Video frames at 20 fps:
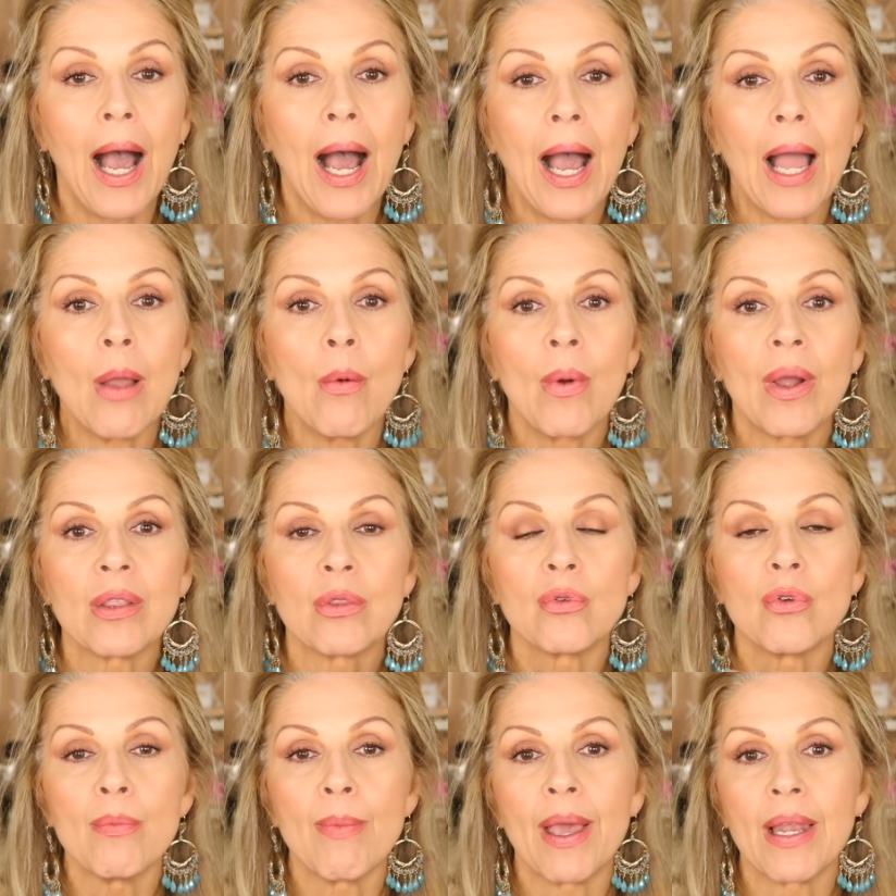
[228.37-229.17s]
I
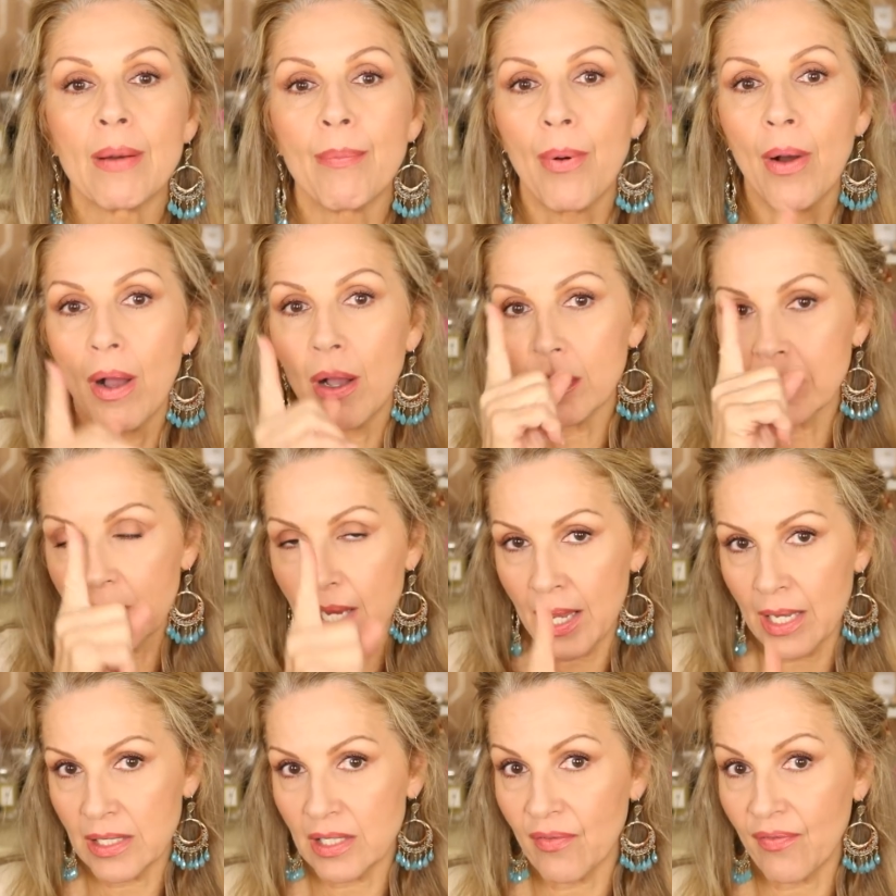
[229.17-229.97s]
went through menopause
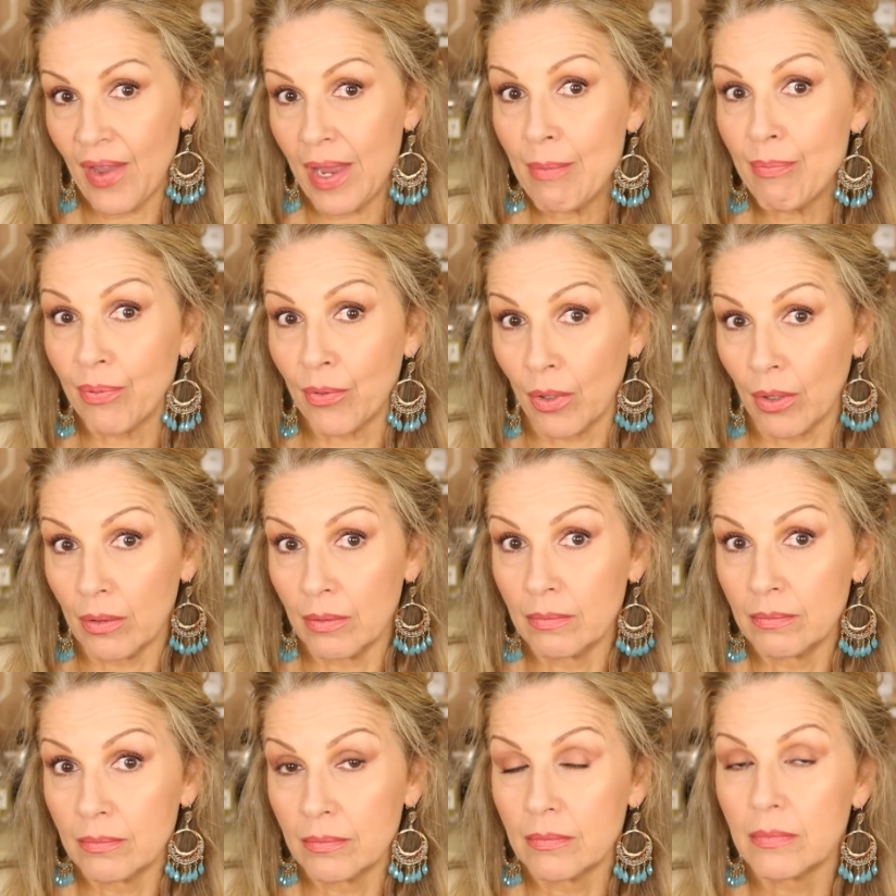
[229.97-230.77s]
as of April.